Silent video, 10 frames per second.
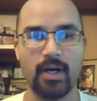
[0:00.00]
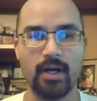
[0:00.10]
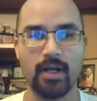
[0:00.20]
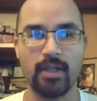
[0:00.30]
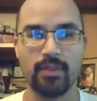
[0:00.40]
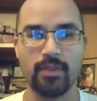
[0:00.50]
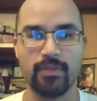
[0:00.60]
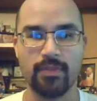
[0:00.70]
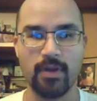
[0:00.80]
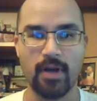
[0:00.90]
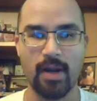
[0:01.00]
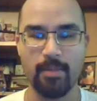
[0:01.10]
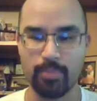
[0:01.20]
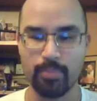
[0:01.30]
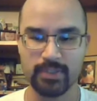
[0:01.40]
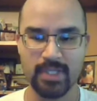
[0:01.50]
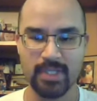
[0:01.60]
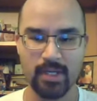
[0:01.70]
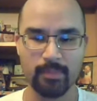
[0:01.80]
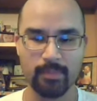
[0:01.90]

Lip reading: There, I put them.